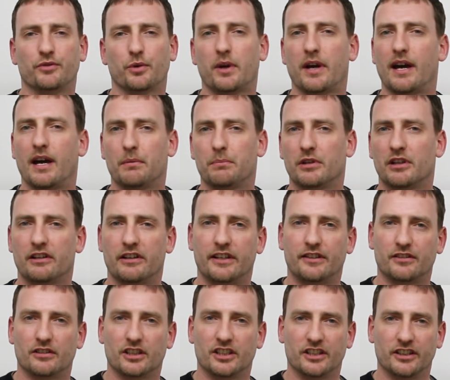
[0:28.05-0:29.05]
vocabulary
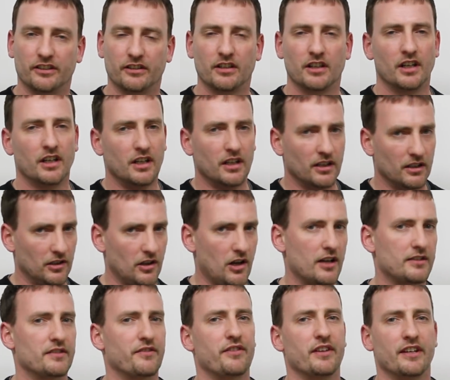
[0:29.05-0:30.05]
to learn,
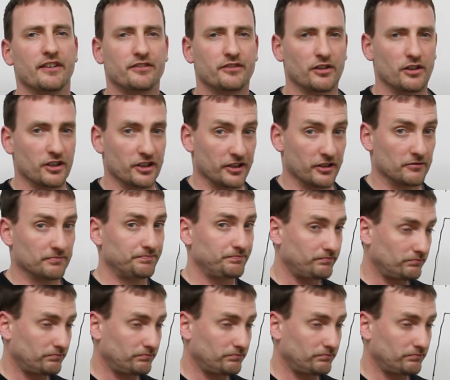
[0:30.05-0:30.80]
lots of things to learn.